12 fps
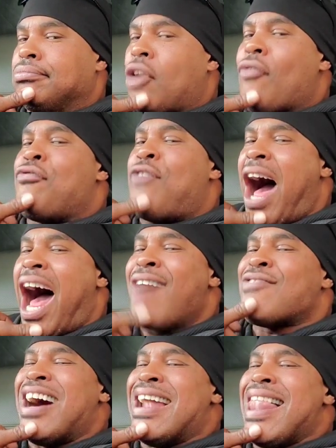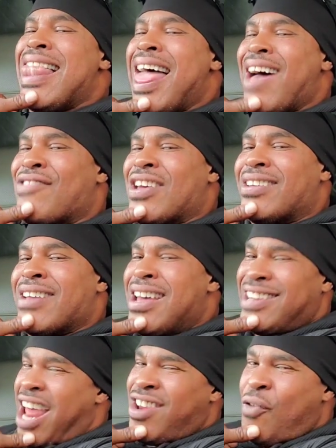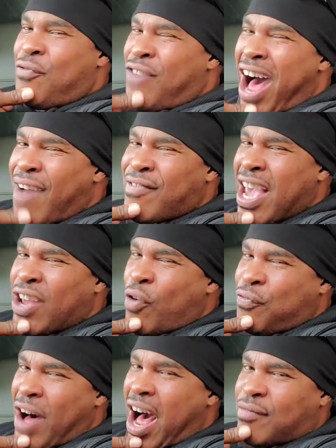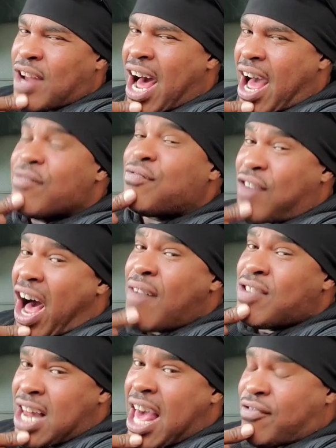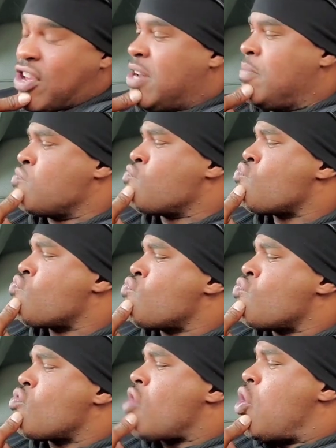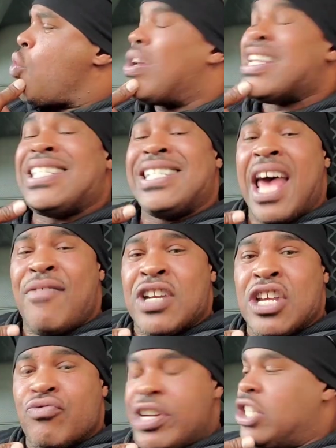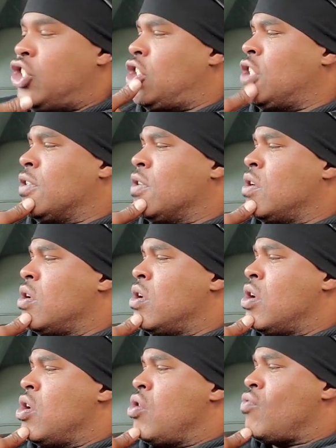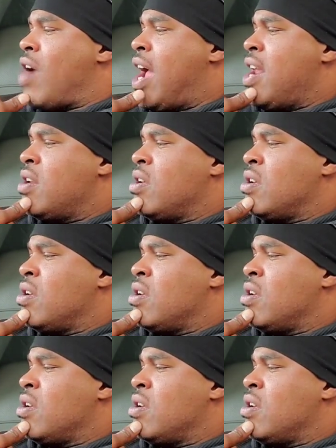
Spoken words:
5'11". Not no 5'8" or 5'9". 5'11", with a 70 reach, right?